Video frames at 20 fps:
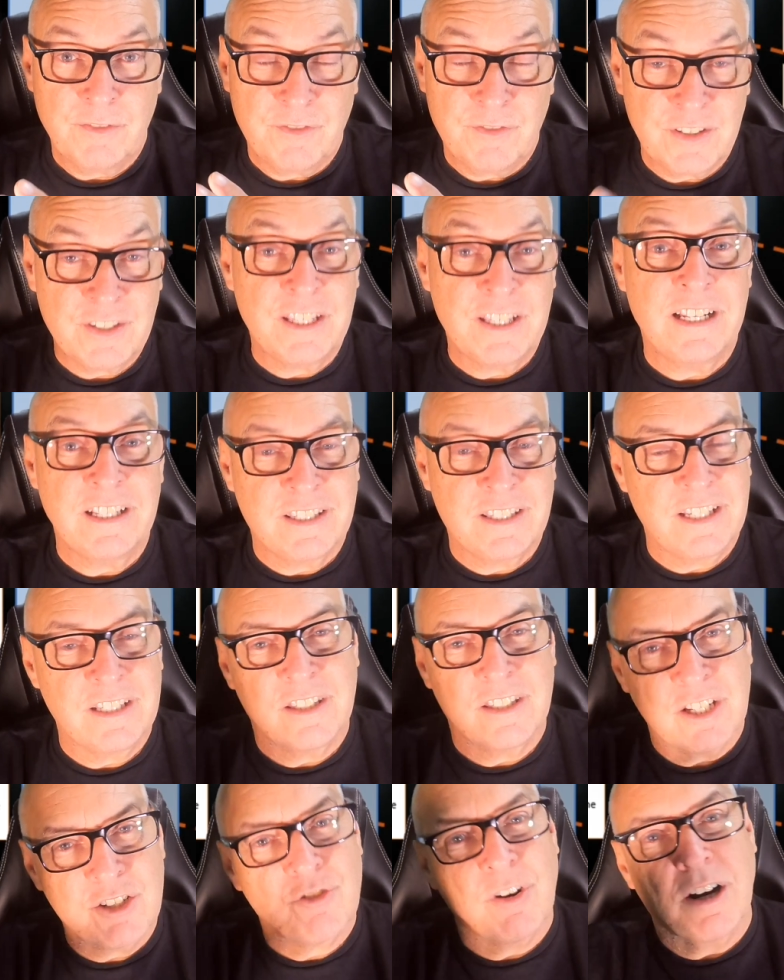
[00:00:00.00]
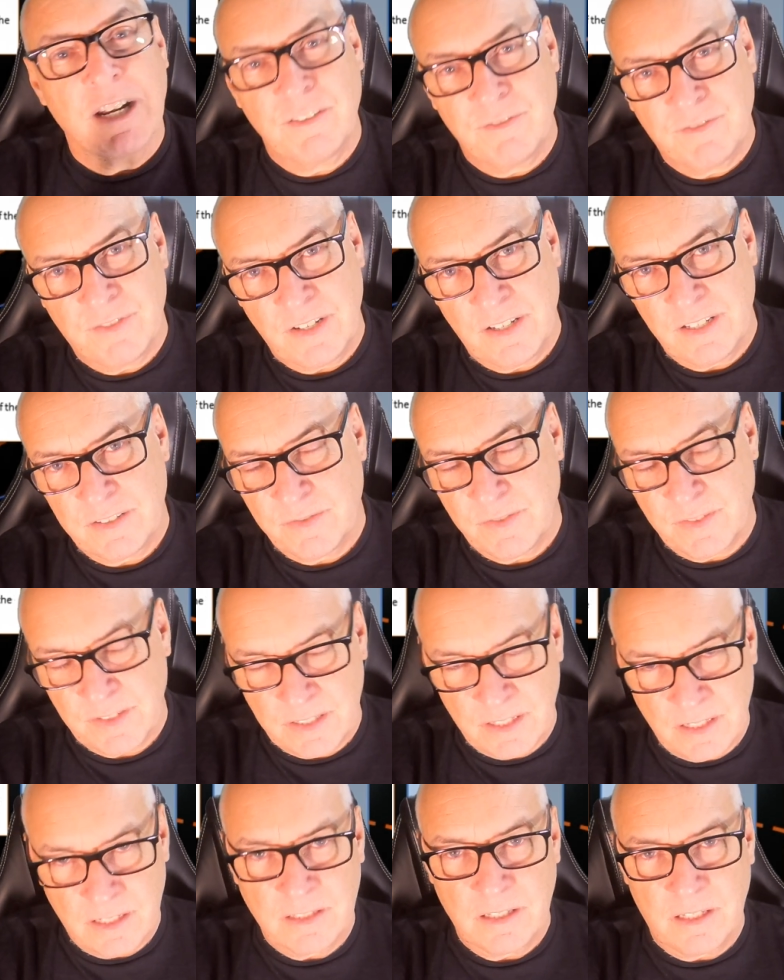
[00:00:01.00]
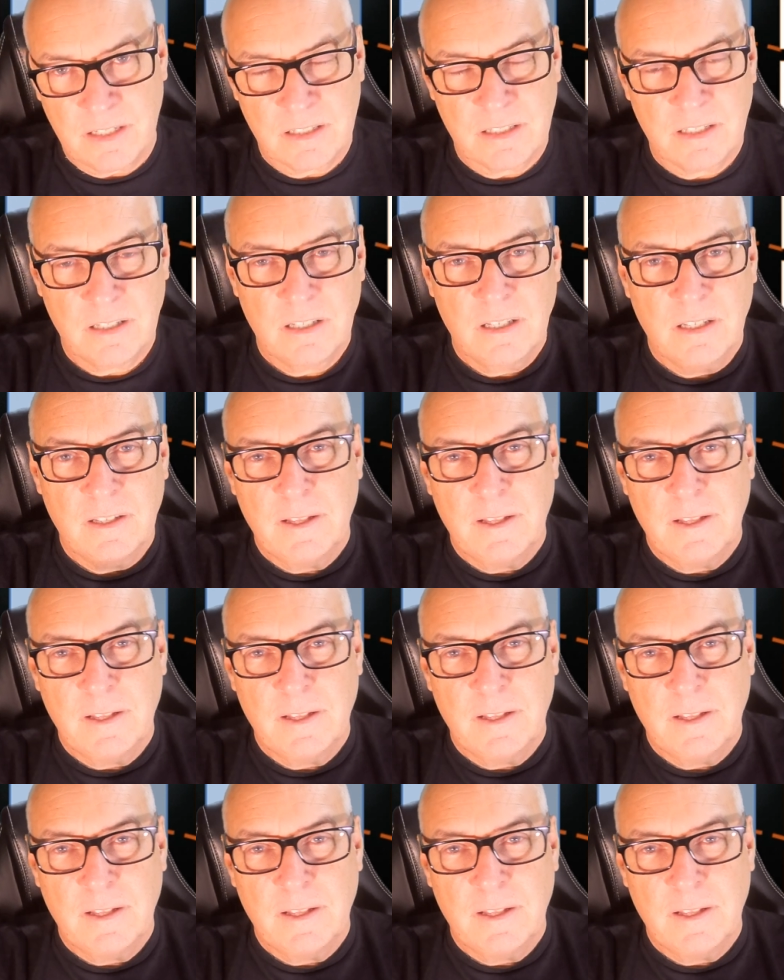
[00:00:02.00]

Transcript: facilities, their training facilities.